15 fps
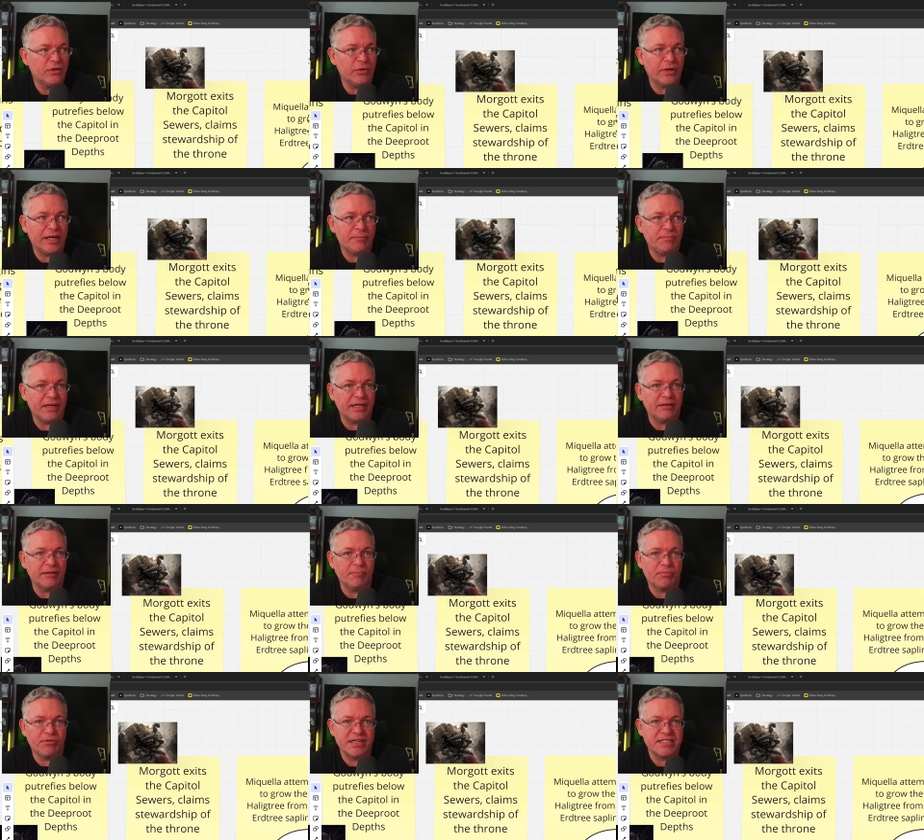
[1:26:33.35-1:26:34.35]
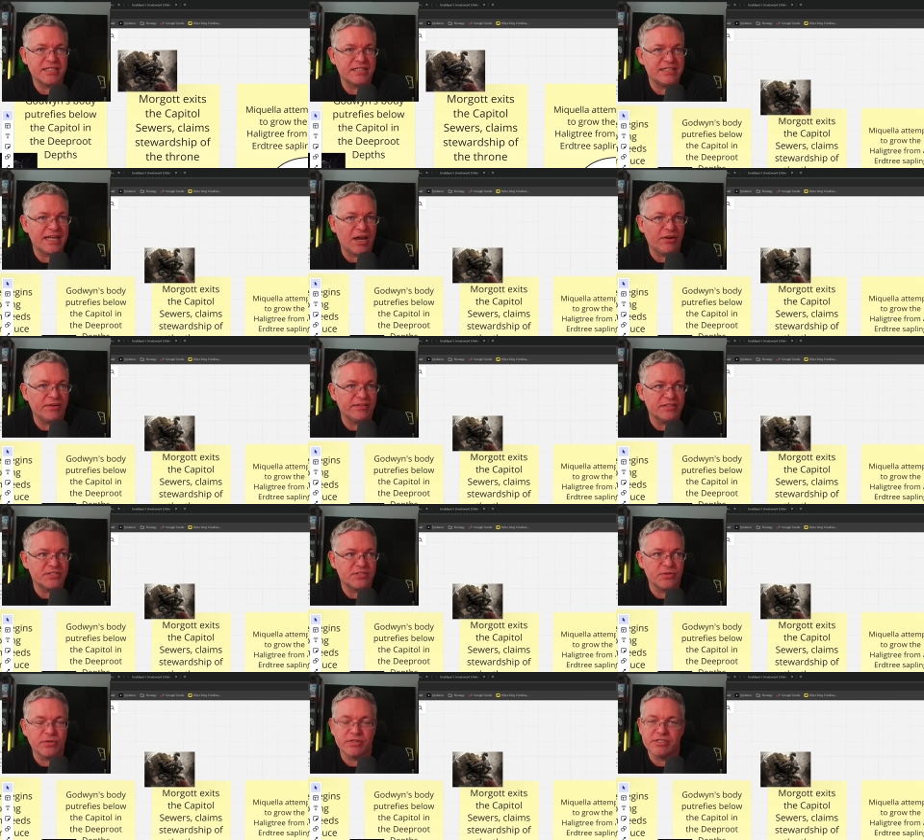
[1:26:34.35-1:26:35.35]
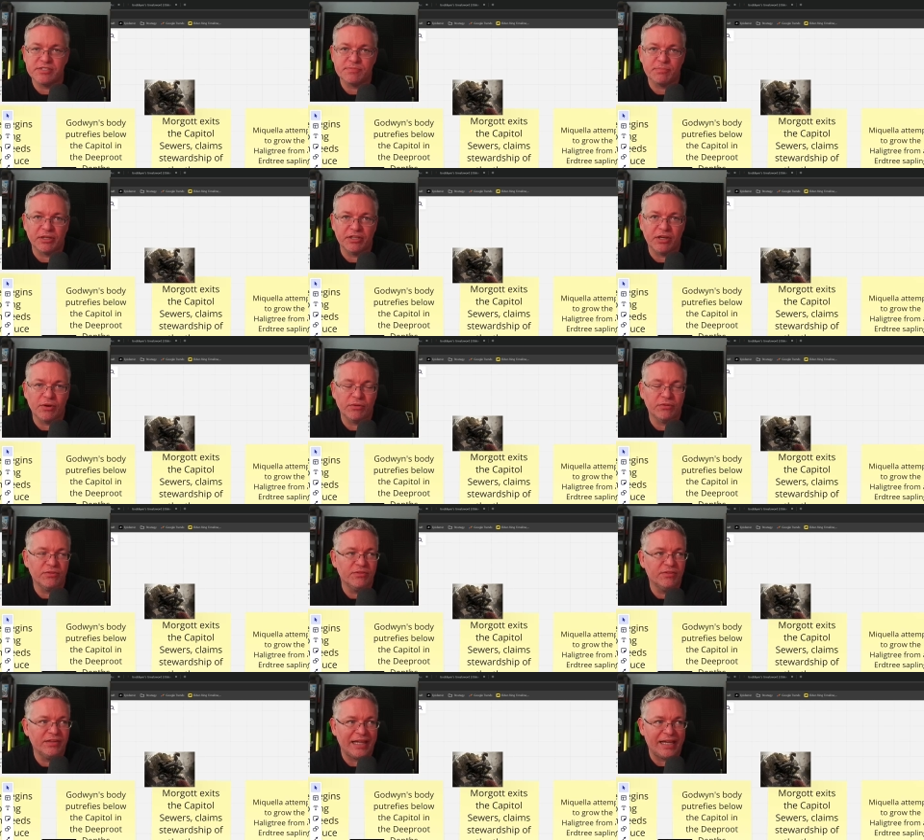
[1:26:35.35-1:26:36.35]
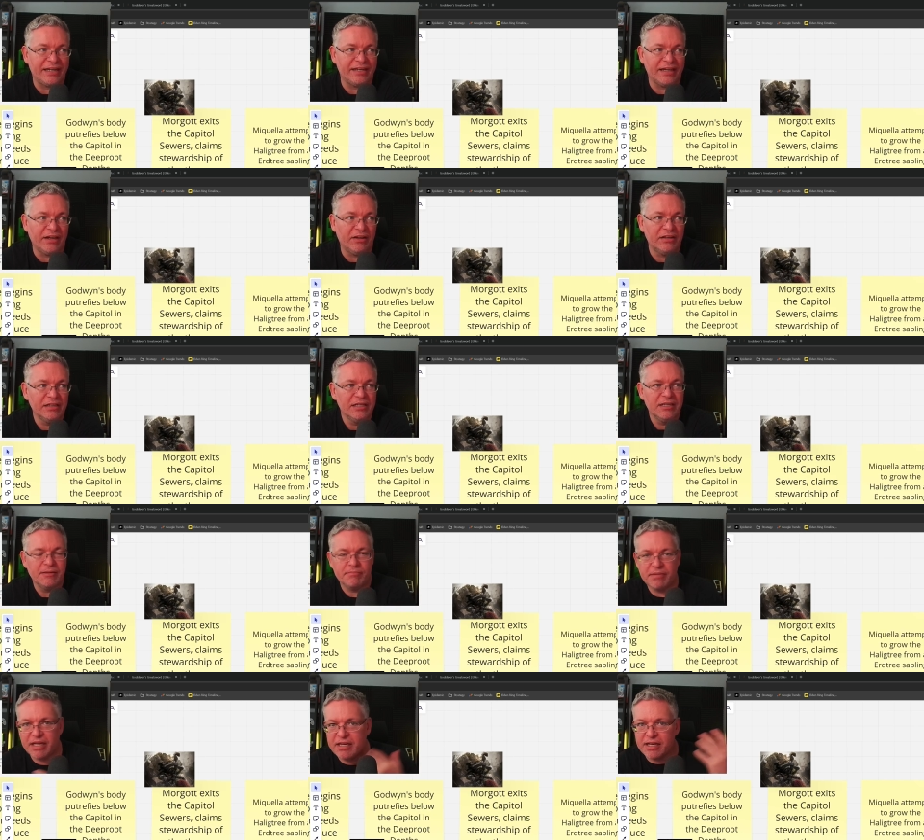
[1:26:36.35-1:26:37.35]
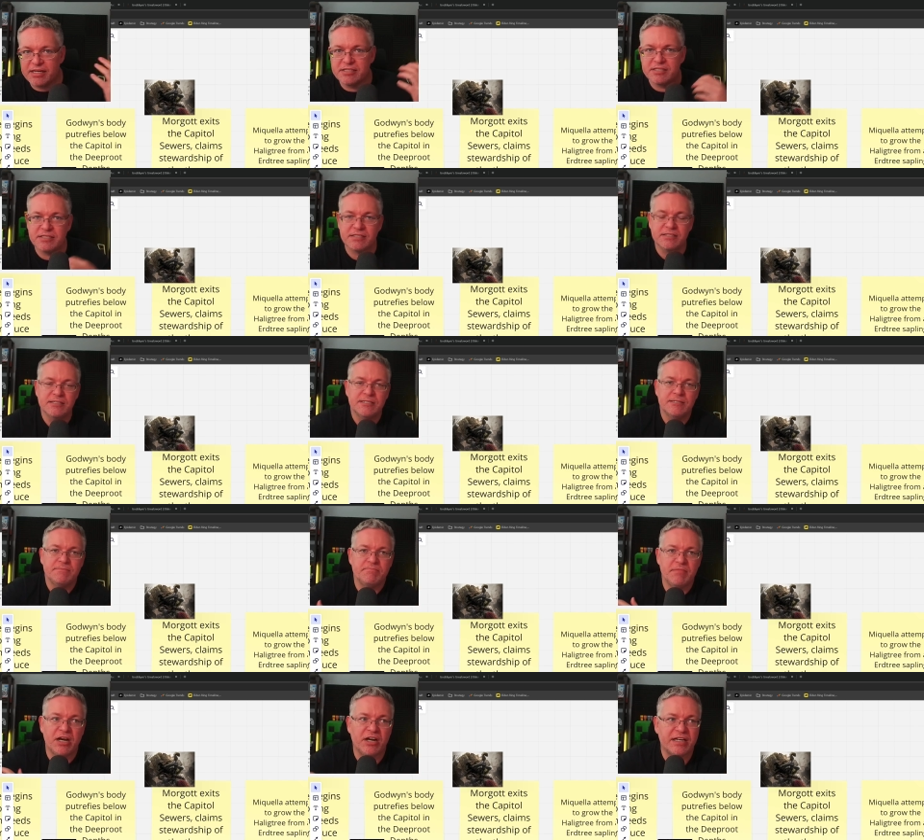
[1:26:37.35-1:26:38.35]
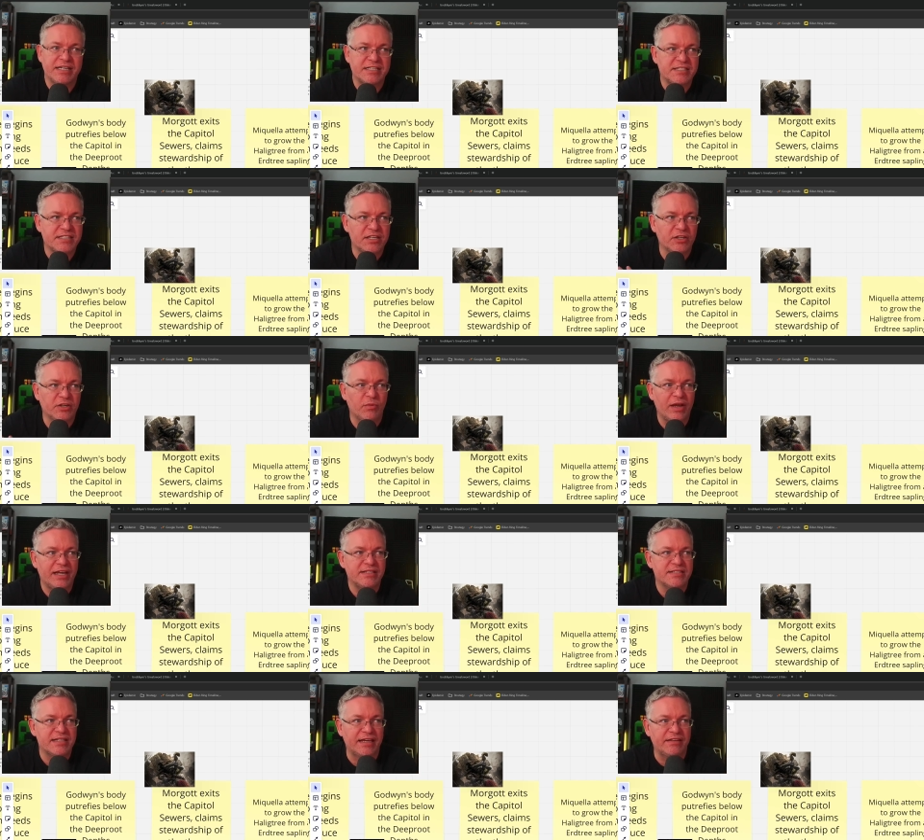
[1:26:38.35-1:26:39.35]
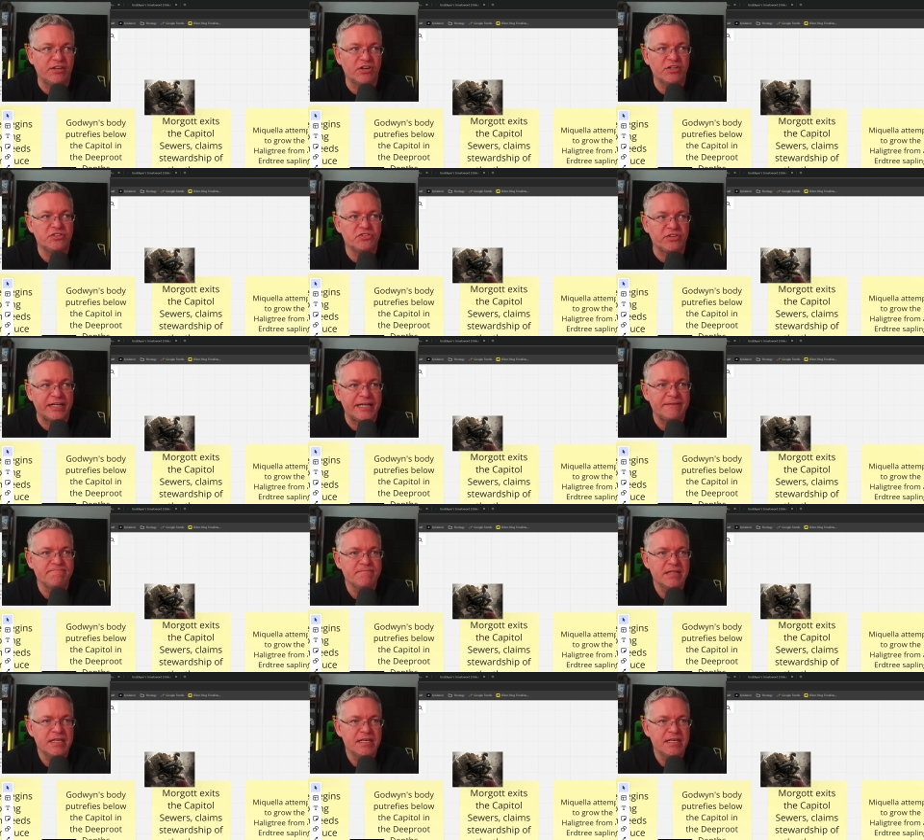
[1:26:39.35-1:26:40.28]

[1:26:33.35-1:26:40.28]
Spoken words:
who had been imprisoned down in the sewers below Landell, because America is sealed away inside the Erd Tree,